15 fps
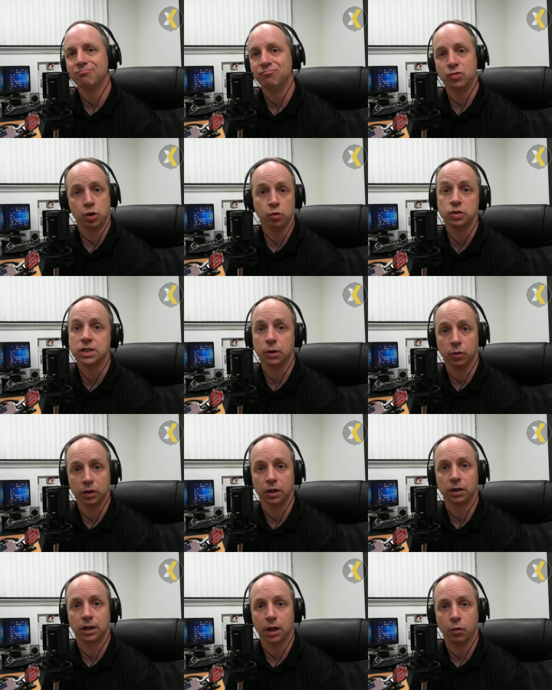Tuesday would
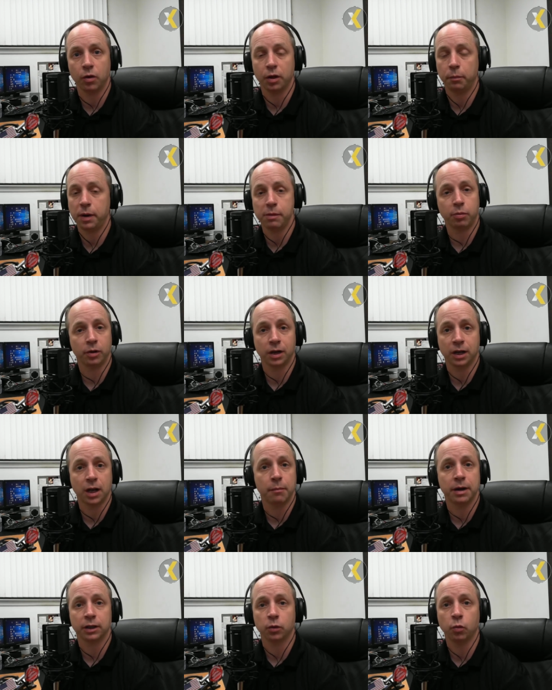look like, whether people are going to come
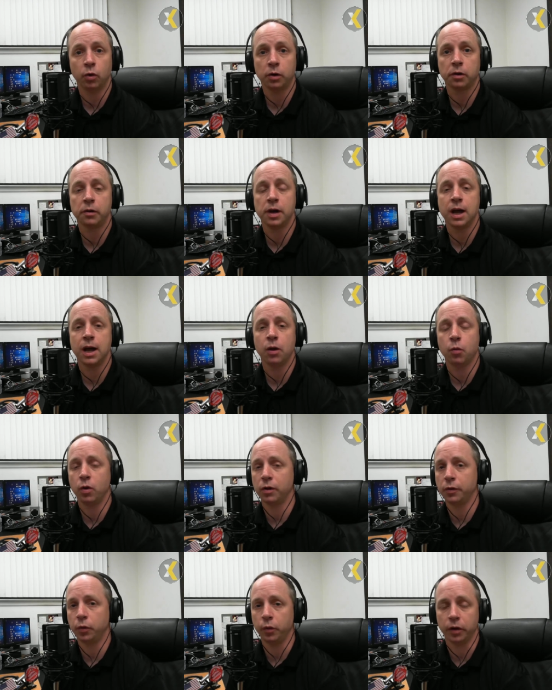back to work or not,
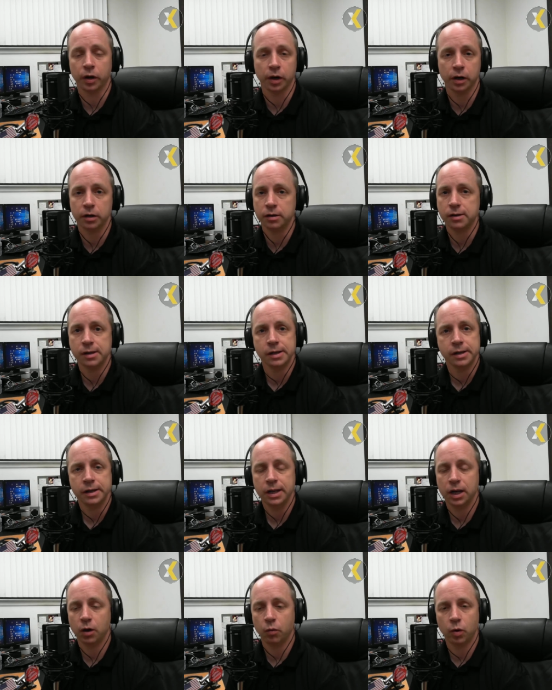whether we're going to
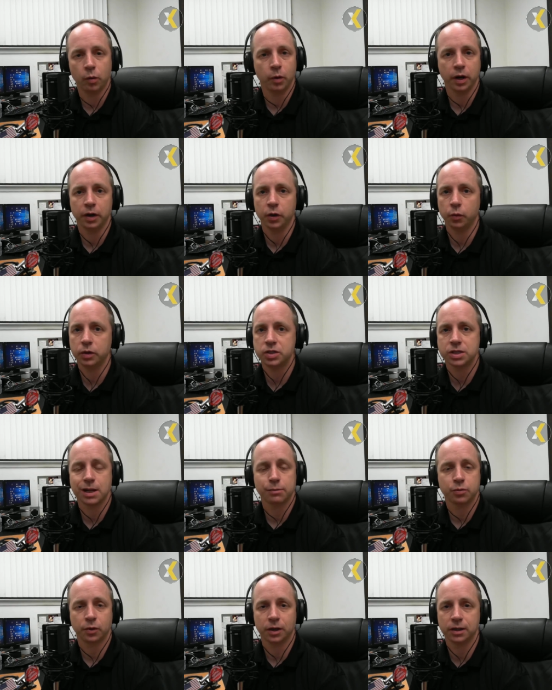you know what we're going to do, what
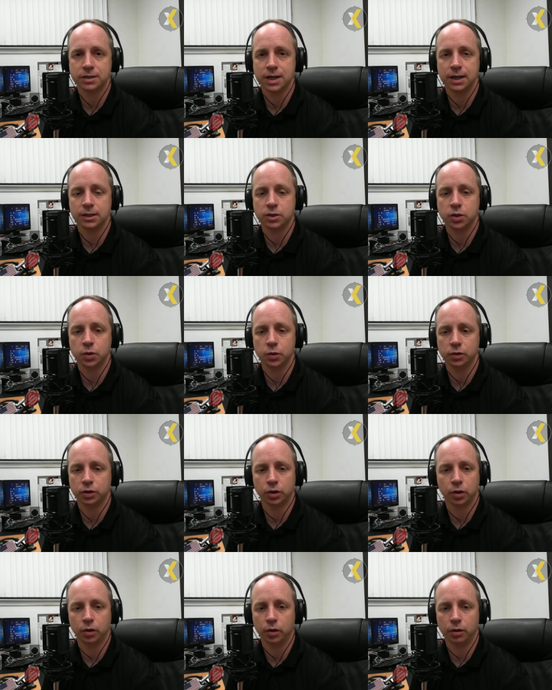steps we're going to take to
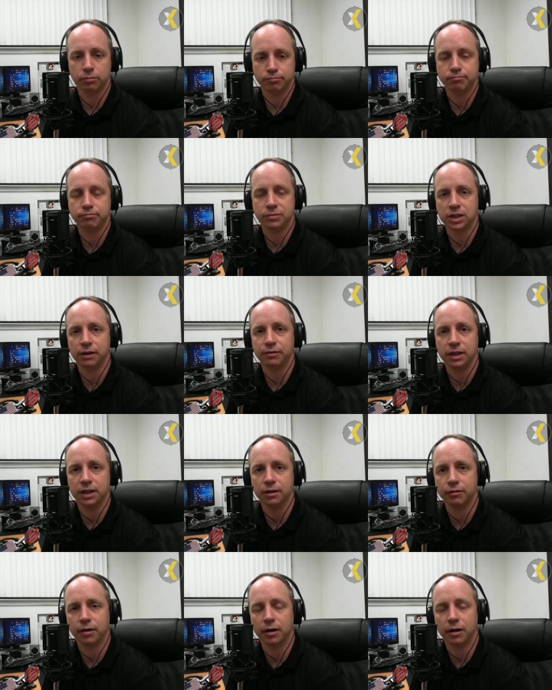ensure safety
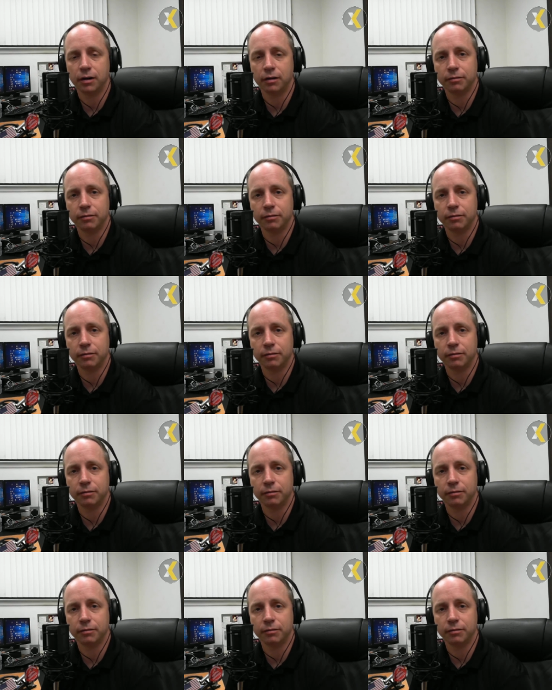of our